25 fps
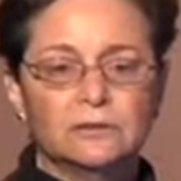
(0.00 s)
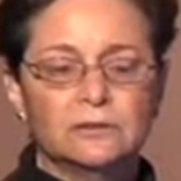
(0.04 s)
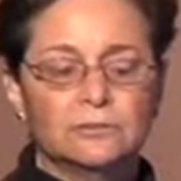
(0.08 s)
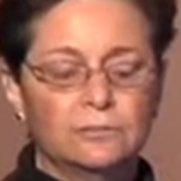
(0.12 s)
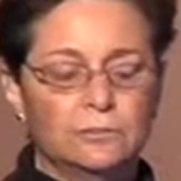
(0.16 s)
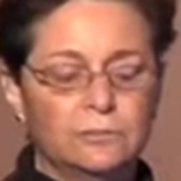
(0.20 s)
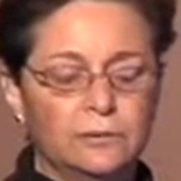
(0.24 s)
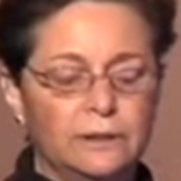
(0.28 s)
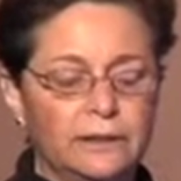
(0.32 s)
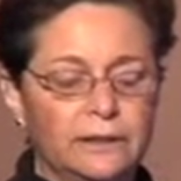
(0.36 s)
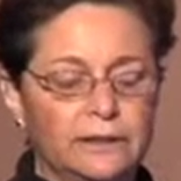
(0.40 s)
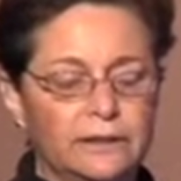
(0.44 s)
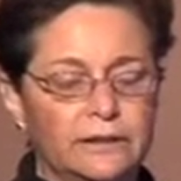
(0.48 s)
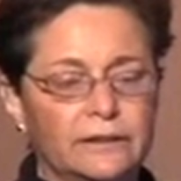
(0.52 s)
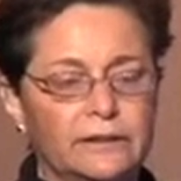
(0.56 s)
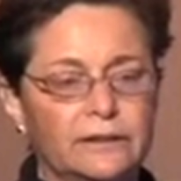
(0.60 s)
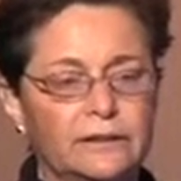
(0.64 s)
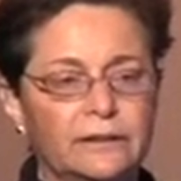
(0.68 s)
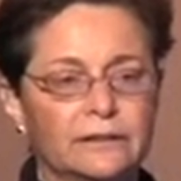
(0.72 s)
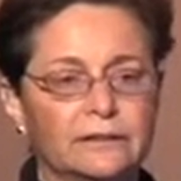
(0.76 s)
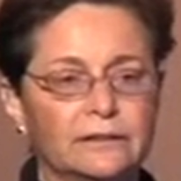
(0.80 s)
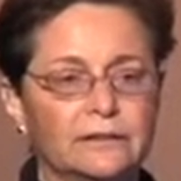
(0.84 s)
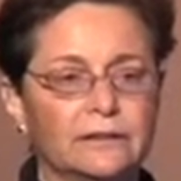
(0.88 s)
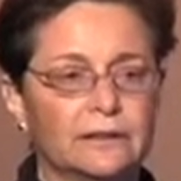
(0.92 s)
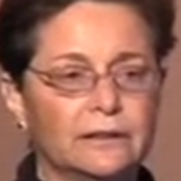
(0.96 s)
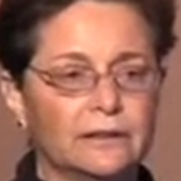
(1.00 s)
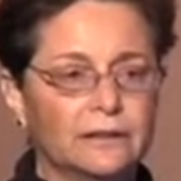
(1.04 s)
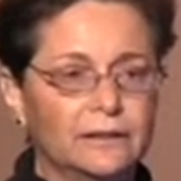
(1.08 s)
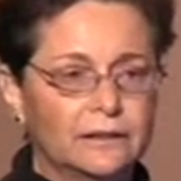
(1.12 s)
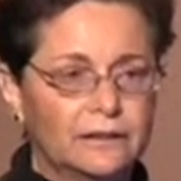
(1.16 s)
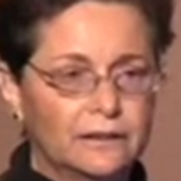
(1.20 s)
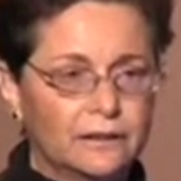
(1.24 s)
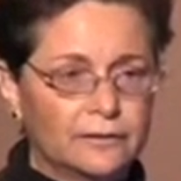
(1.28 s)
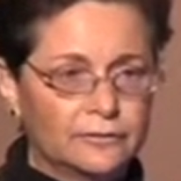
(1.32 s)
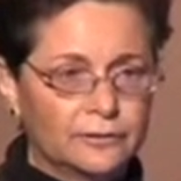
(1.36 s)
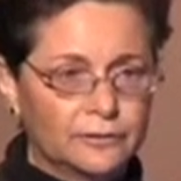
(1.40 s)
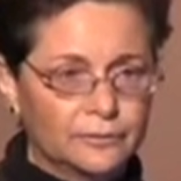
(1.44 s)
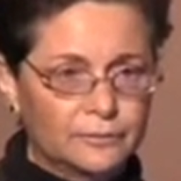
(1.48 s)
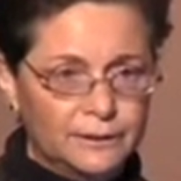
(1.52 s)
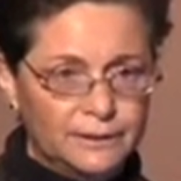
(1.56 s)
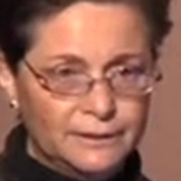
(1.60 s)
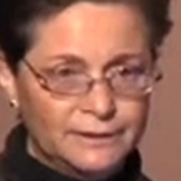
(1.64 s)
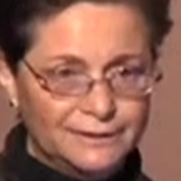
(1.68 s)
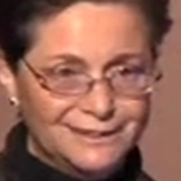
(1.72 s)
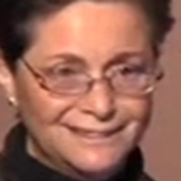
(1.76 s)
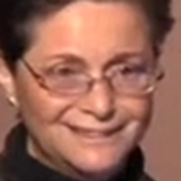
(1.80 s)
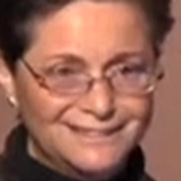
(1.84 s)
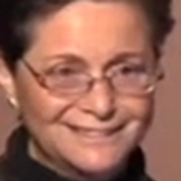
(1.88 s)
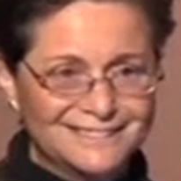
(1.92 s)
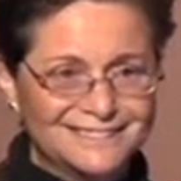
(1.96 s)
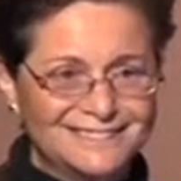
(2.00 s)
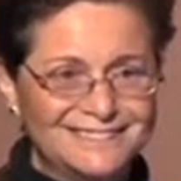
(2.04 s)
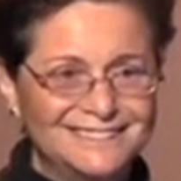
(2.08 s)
with government.